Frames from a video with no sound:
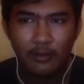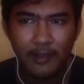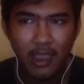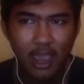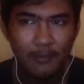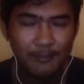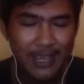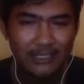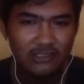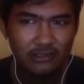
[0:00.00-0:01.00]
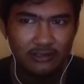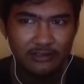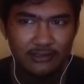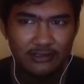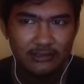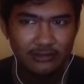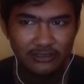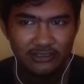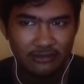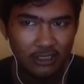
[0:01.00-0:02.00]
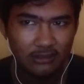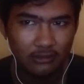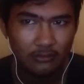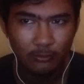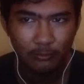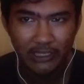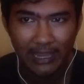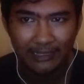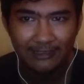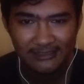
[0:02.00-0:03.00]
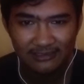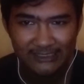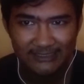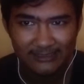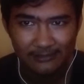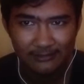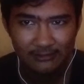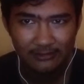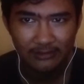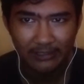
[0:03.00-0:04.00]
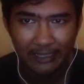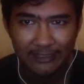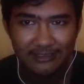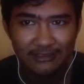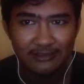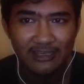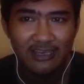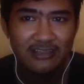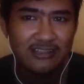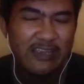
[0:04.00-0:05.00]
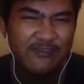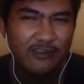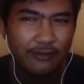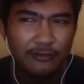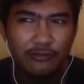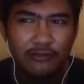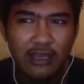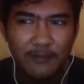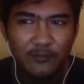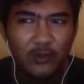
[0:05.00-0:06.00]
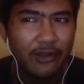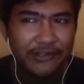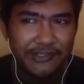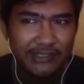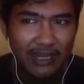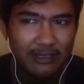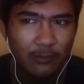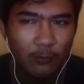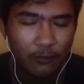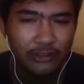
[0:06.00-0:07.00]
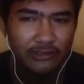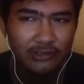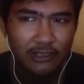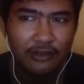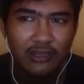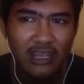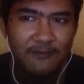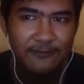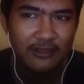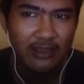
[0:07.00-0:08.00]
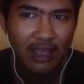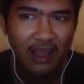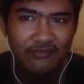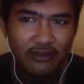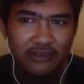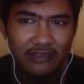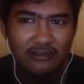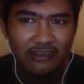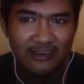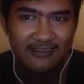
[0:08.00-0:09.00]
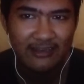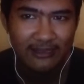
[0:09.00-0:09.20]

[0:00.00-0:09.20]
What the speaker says: Many students struggle with English listening. It is difficult to them to understand the words, and even after they translate it,